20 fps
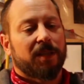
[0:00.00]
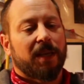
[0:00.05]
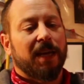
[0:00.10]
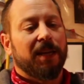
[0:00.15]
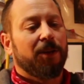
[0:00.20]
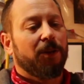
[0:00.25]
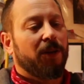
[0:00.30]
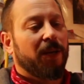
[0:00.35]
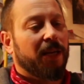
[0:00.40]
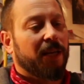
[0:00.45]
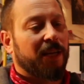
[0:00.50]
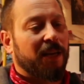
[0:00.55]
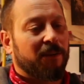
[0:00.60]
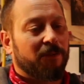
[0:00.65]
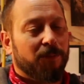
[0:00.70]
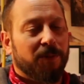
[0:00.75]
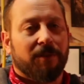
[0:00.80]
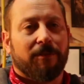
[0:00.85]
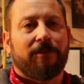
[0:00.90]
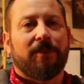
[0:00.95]
Can you get
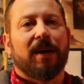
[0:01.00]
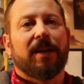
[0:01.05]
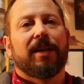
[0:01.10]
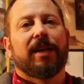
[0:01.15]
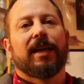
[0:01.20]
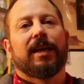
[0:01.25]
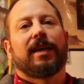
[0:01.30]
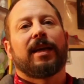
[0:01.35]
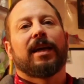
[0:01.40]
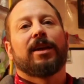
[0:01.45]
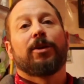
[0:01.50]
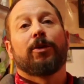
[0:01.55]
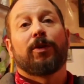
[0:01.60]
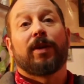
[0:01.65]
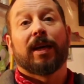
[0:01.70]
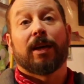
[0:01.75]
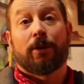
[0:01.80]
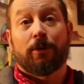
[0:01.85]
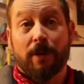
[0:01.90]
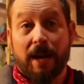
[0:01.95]
government funding? Can you
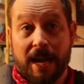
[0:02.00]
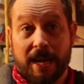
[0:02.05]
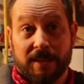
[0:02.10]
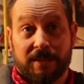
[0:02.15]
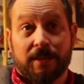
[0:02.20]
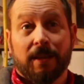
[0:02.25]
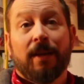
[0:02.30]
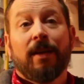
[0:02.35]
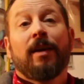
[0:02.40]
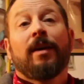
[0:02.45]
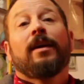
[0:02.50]
get grants?